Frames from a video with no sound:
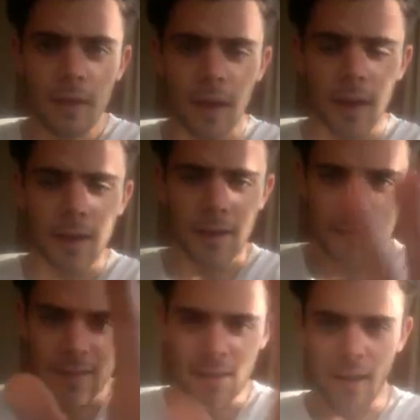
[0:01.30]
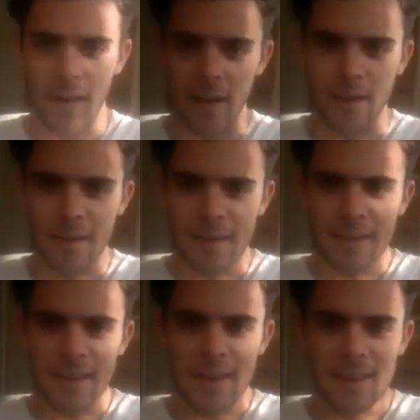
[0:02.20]
Hi, uh,
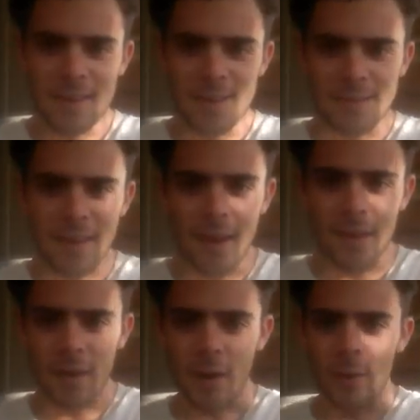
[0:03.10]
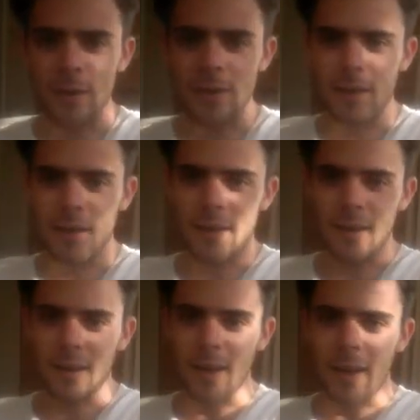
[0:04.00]
Tanner Cohen
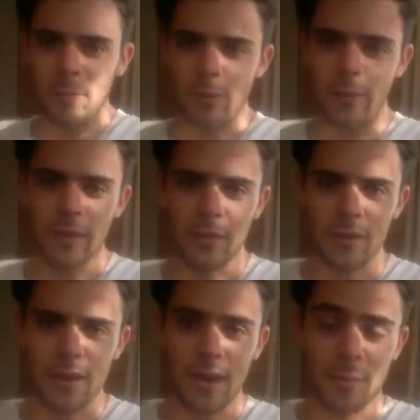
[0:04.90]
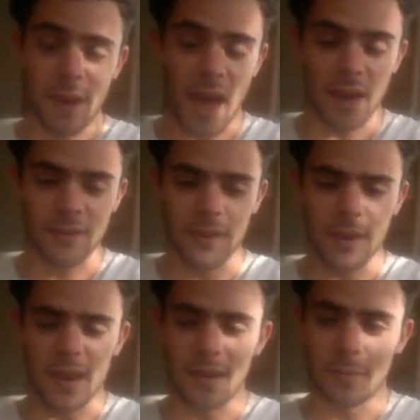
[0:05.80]
here. I'm twenty-three, I'm an actor,
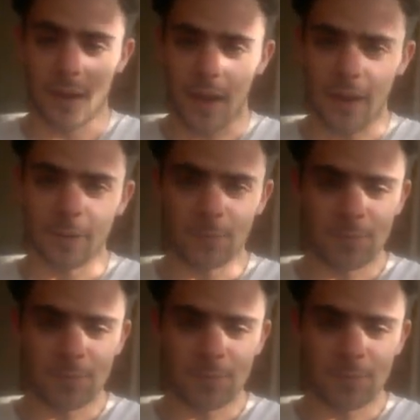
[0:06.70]
and I'm gay.